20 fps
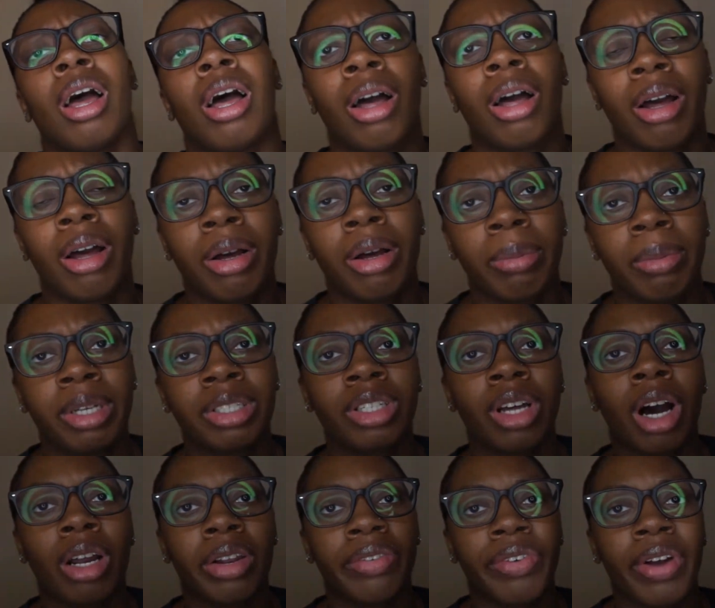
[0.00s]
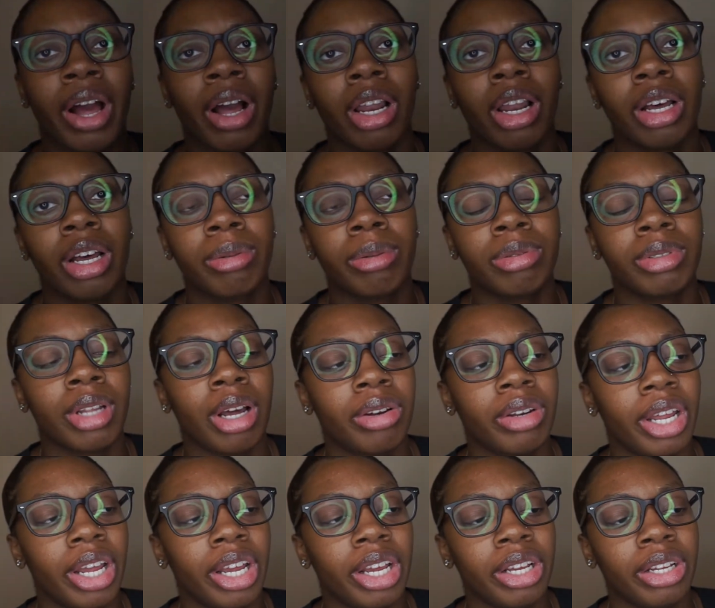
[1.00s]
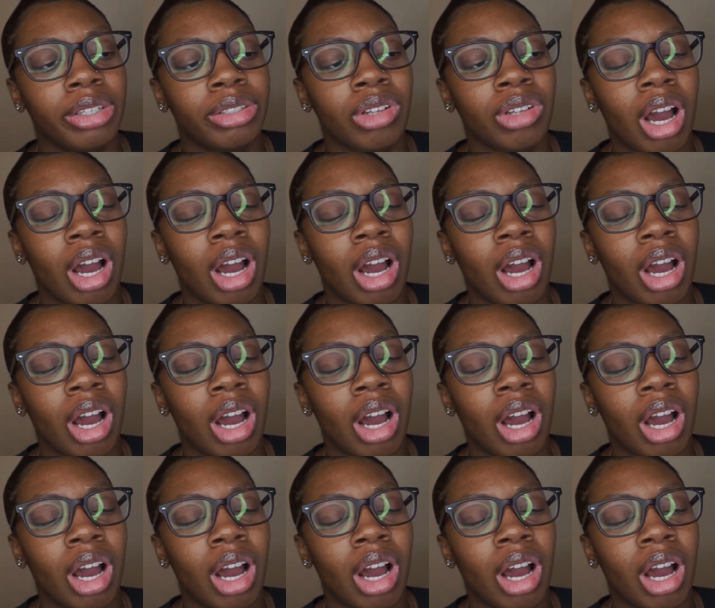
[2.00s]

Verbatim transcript: Um, it's hard to find gloves nowadays.